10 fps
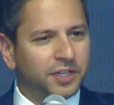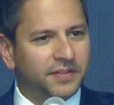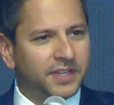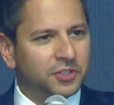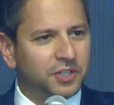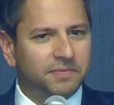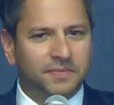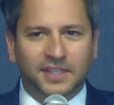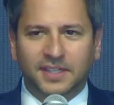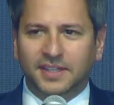Aviation.
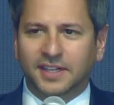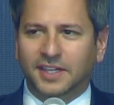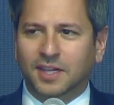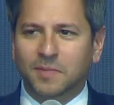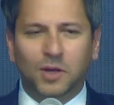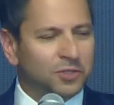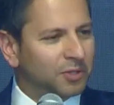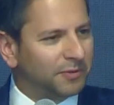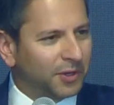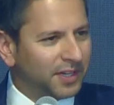I'm
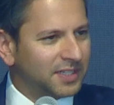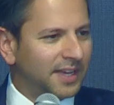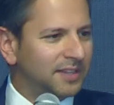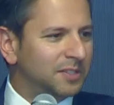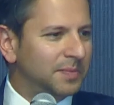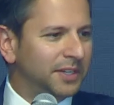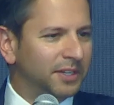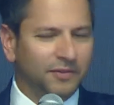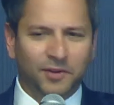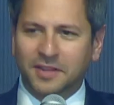also very excited to be
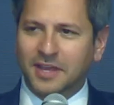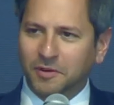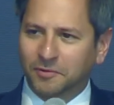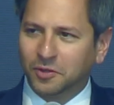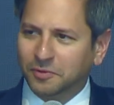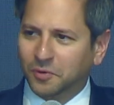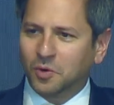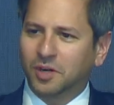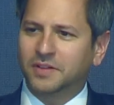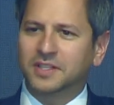here, very thankful
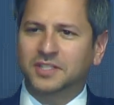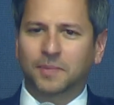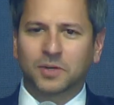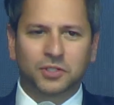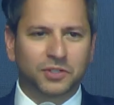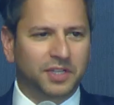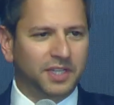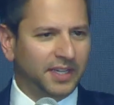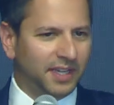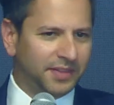for this
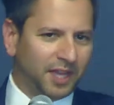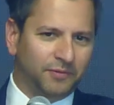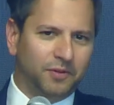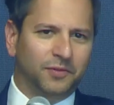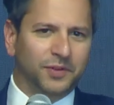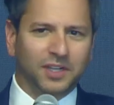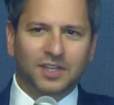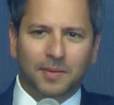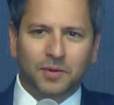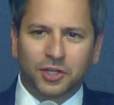opportunity and thankful for the
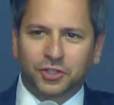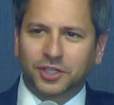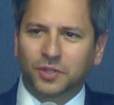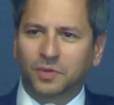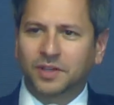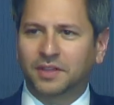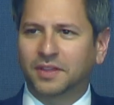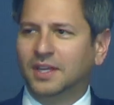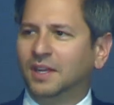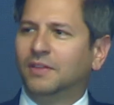collaboration with
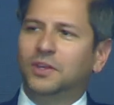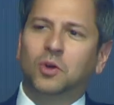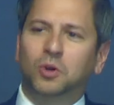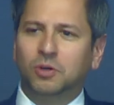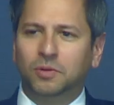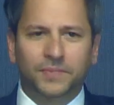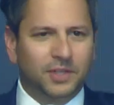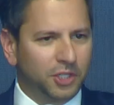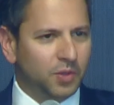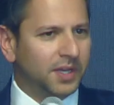the whole
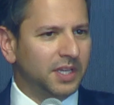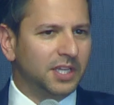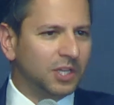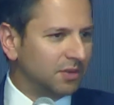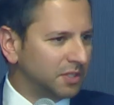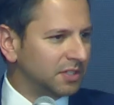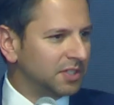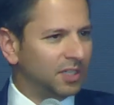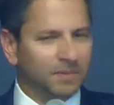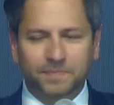UAE
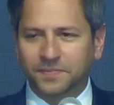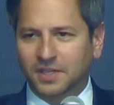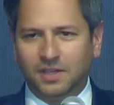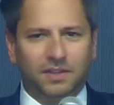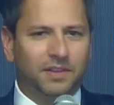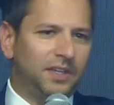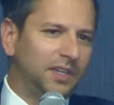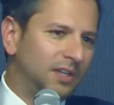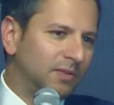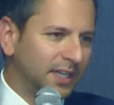ecosystem,
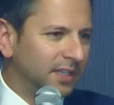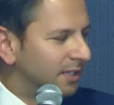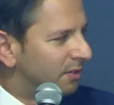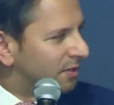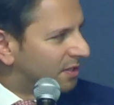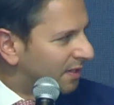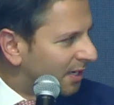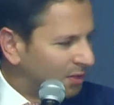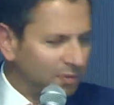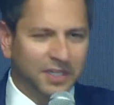the regulators.
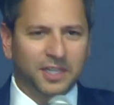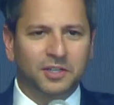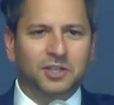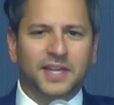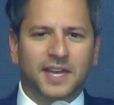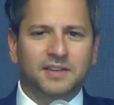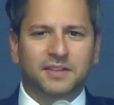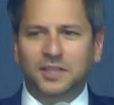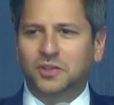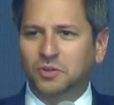Thank you, Aqeel, and
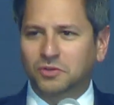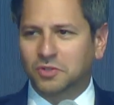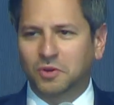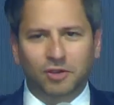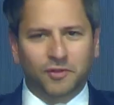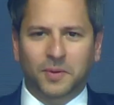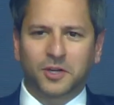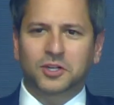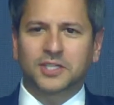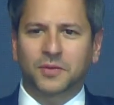thank you to all of our
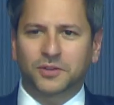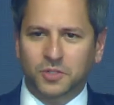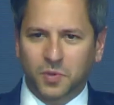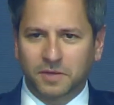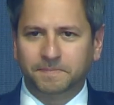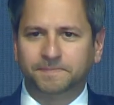partners out there as well.